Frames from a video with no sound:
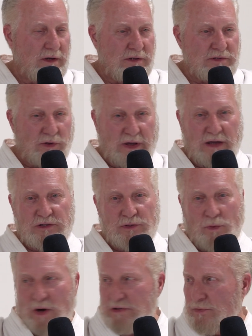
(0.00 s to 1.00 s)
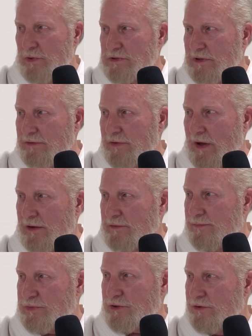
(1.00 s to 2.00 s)
So Kaishiwaza wasn't even, I'm
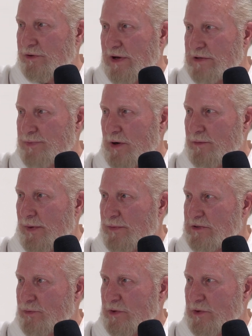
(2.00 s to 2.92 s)
sure you guys probably remember this,